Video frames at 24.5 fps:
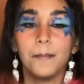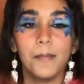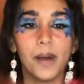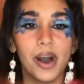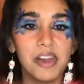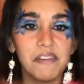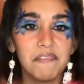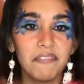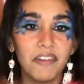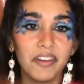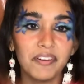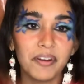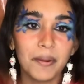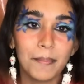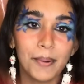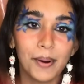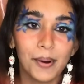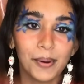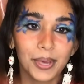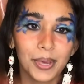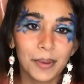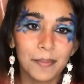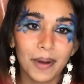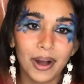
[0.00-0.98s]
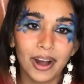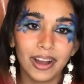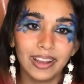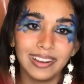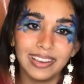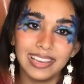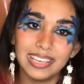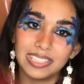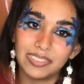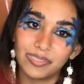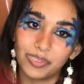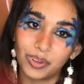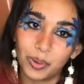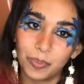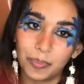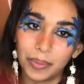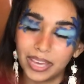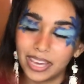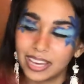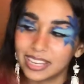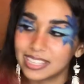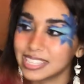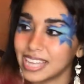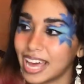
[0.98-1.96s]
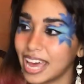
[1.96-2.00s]
My favorite Pokemon is
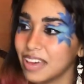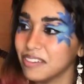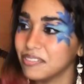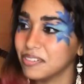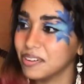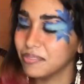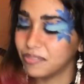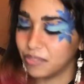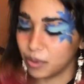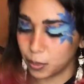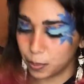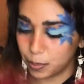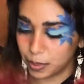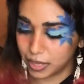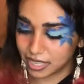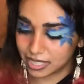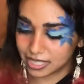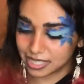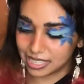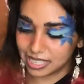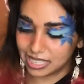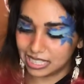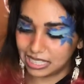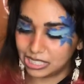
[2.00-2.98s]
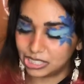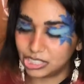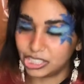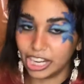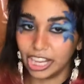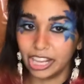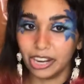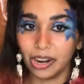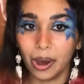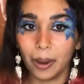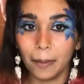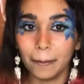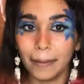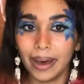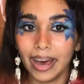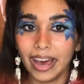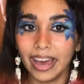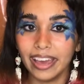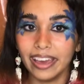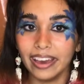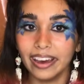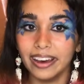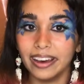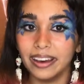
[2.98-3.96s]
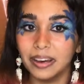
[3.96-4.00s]
Vulpix. I have a Vulpix keychain on my
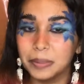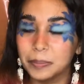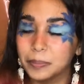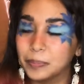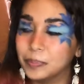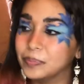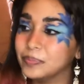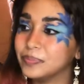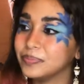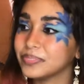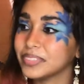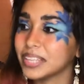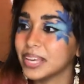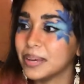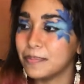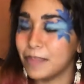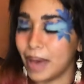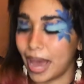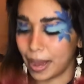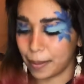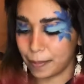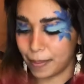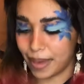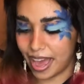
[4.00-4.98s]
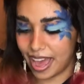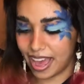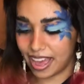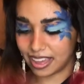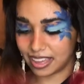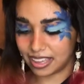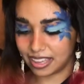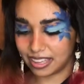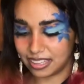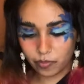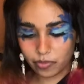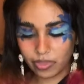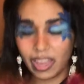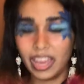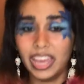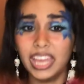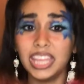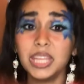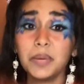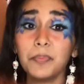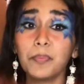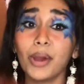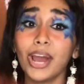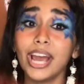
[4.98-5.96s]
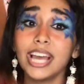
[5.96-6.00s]
backpack. And
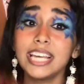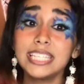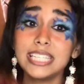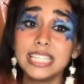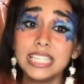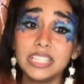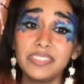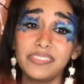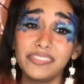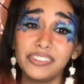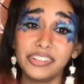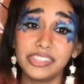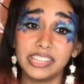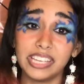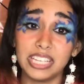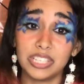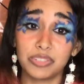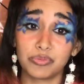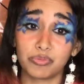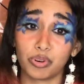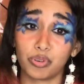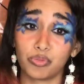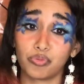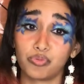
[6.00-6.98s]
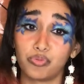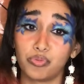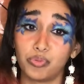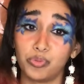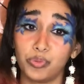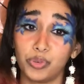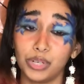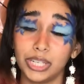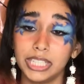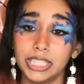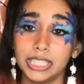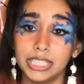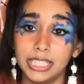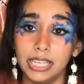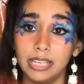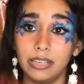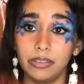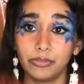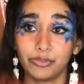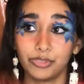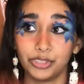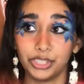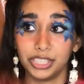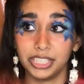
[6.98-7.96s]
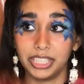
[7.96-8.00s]
the prices for these were really,
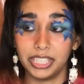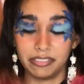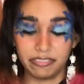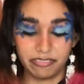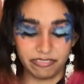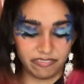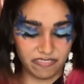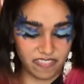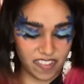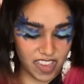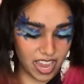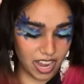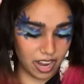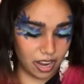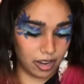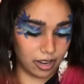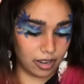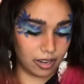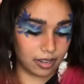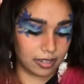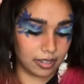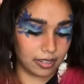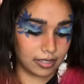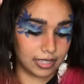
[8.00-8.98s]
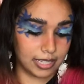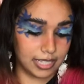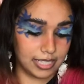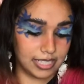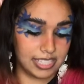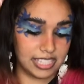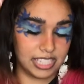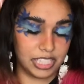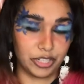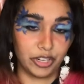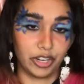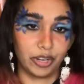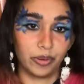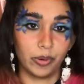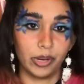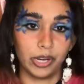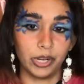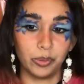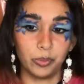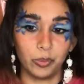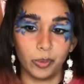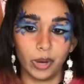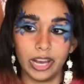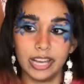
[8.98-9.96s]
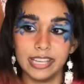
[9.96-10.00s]
really fair considering what
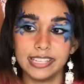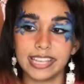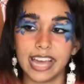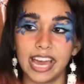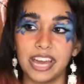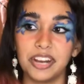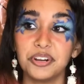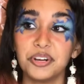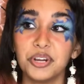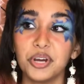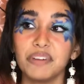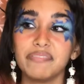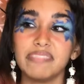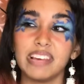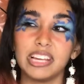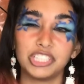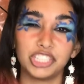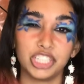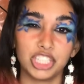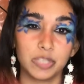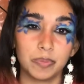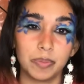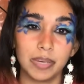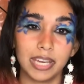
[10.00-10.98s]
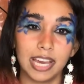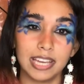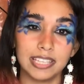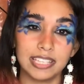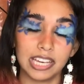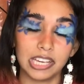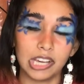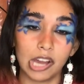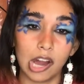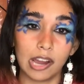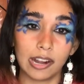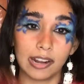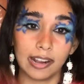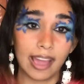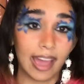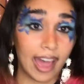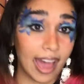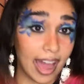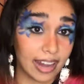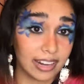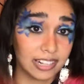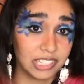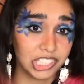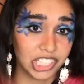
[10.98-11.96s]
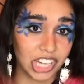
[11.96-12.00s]
it was. I don't know if that's just because I got it
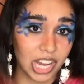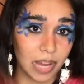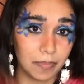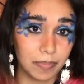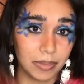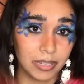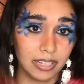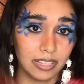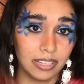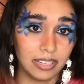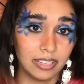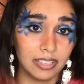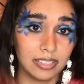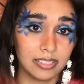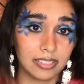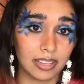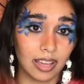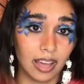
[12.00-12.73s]
at a Japanese.